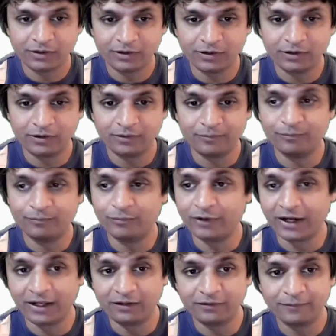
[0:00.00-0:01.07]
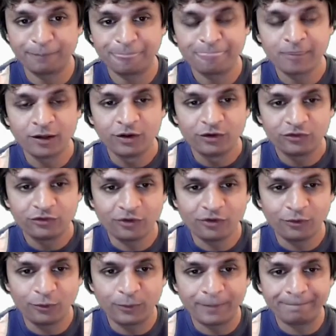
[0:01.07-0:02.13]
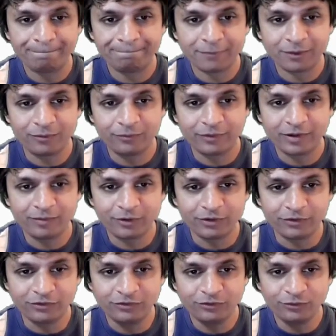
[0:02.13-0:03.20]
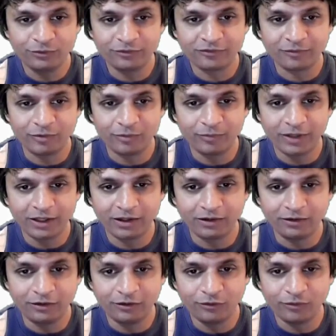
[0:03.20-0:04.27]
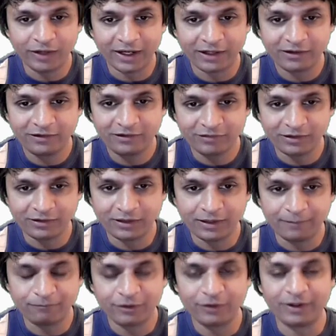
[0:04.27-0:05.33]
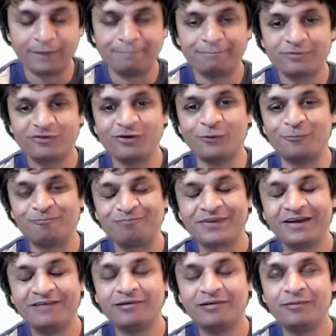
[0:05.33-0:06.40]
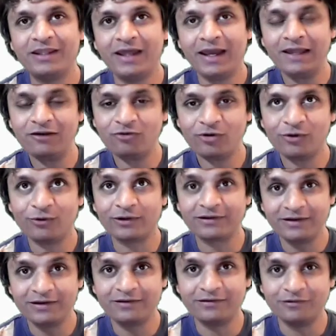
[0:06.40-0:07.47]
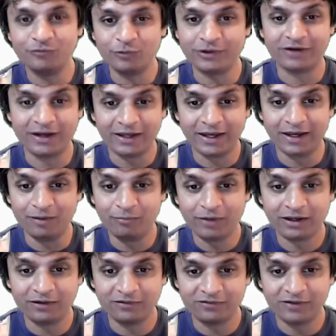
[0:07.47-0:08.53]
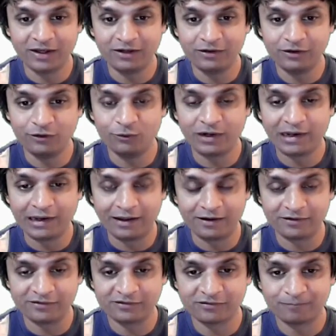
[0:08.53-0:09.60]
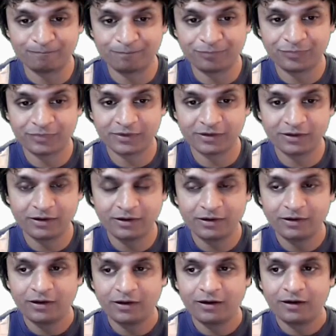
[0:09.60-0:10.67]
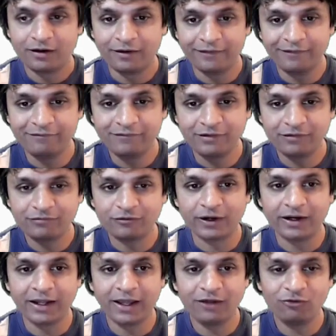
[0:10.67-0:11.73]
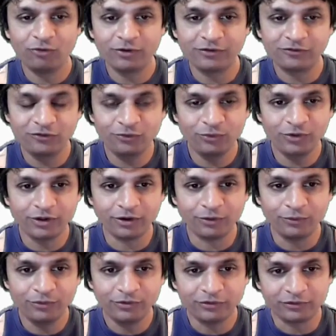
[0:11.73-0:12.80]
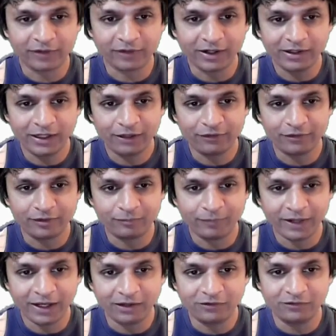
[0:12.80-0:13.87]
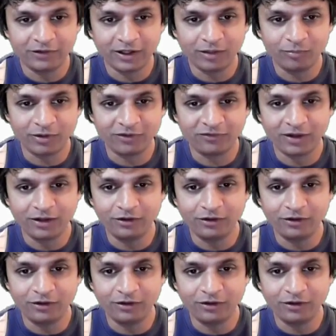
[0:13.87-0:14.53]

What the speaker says: brand. So what I'm going to do is I'm going to make a new activity. Okay, so if I'm in the Android alternative, which I am, I can say new class. However, if you're in Android Studio, you'll right click on the package name and say